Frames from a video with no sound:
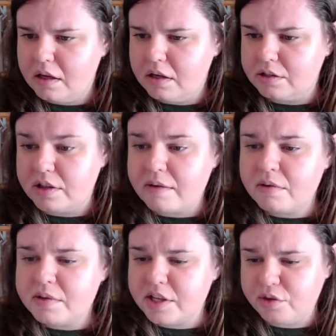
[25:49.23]
So that one
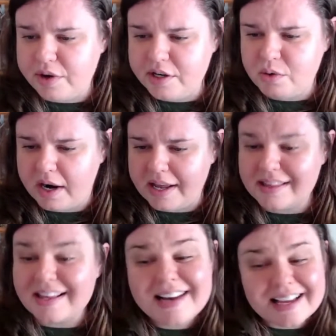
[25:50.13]
was at 320.
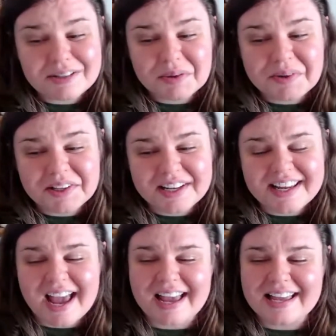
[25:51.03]
The next one we're
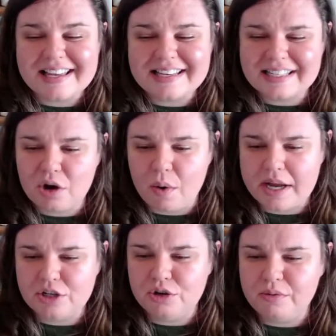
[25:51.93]
looking at is
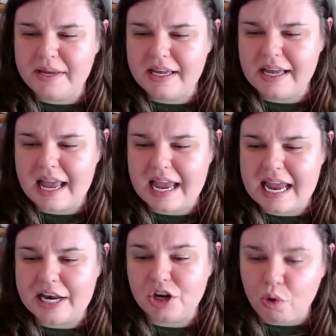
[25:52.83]
going to be
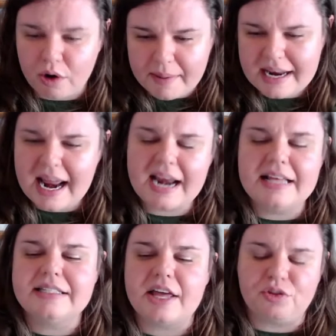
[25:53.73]
in Norman and
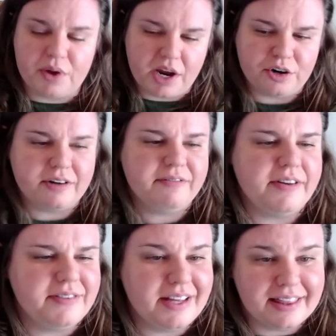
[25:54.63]
it's at
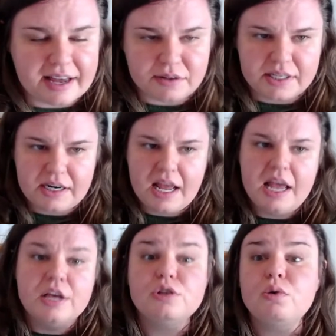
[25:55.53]
350,000.
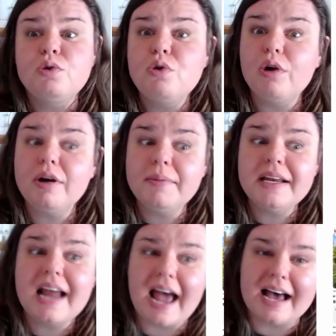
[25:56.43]
So
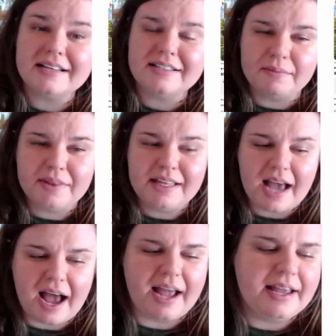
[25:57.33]
Norman has some of the
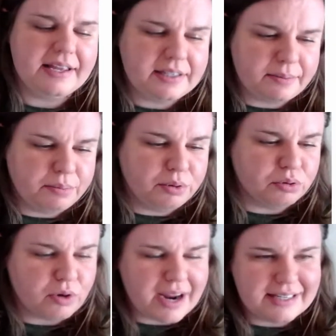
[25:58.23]
highest
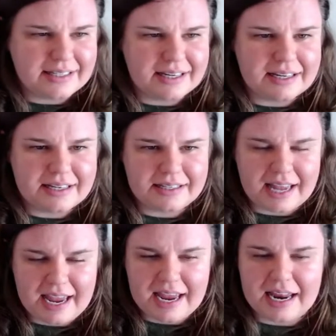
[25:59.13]
prices
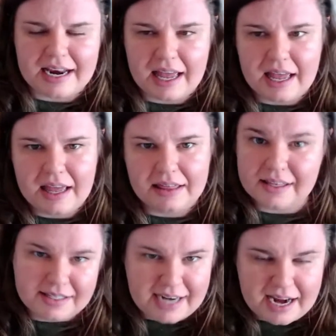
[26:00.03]
in the
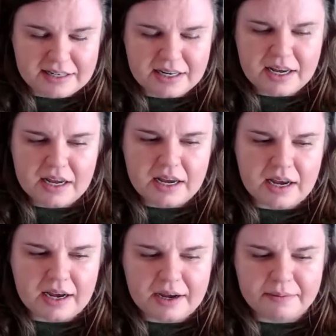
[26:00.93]
state.
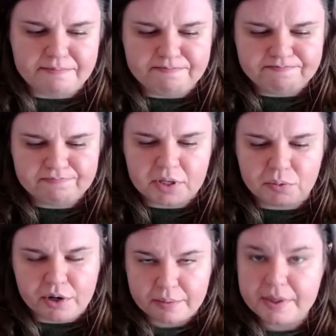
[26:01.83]

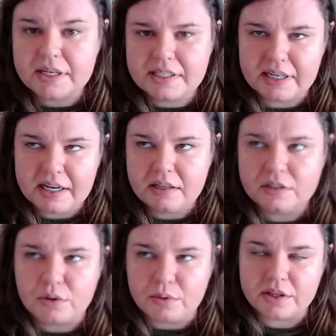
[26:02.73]
We're a big city,
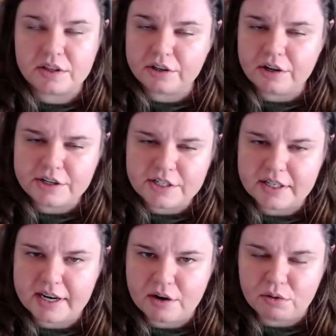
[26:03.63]
so we're the third largest
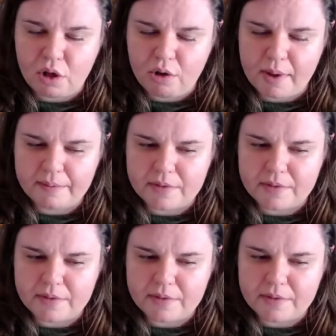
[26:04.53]
city in Oklahoma,